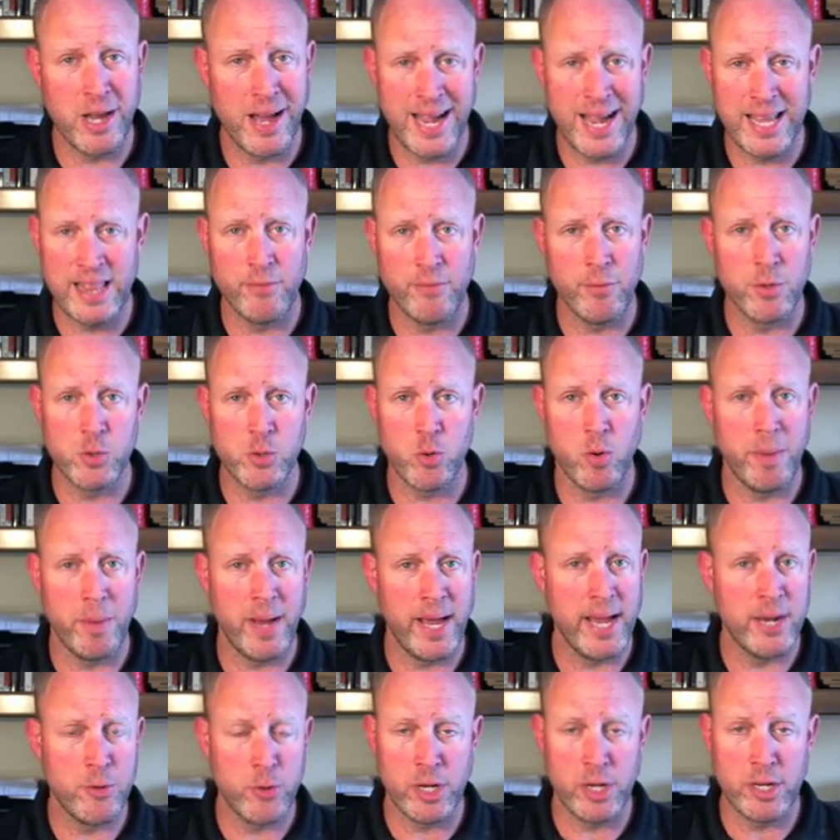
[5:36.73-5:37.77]
at high levels
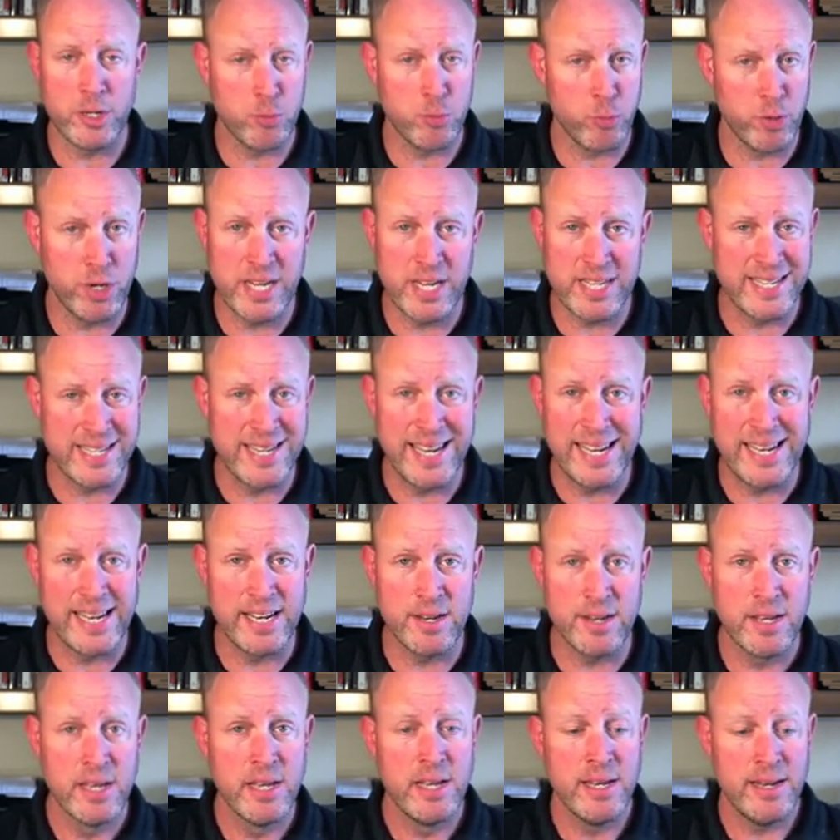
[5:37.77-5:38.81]
whereby adrenaline is
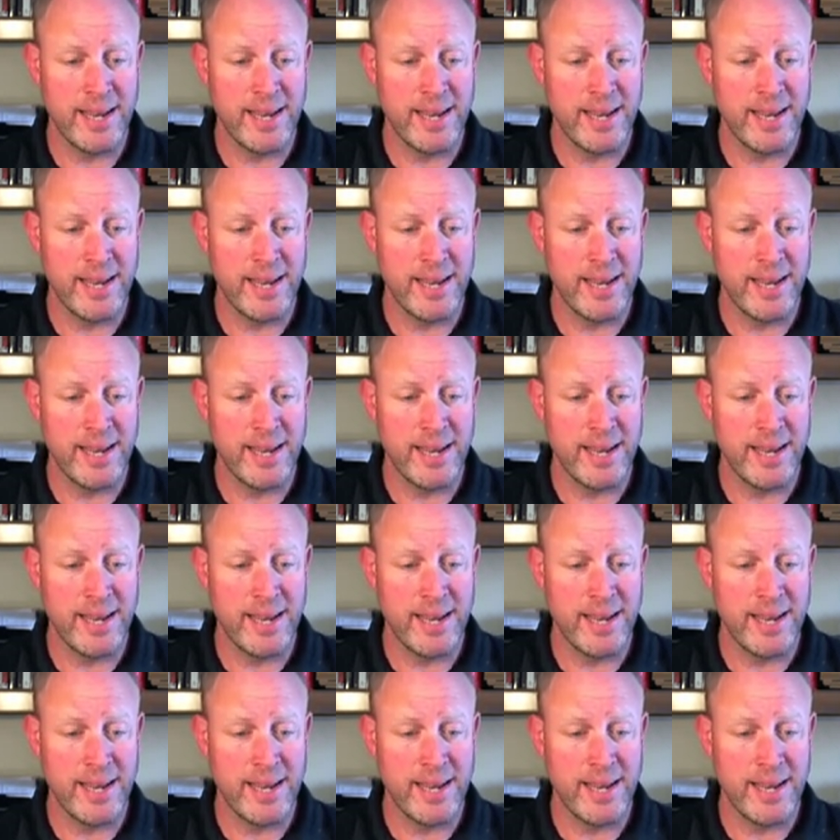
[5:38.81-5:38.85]
needed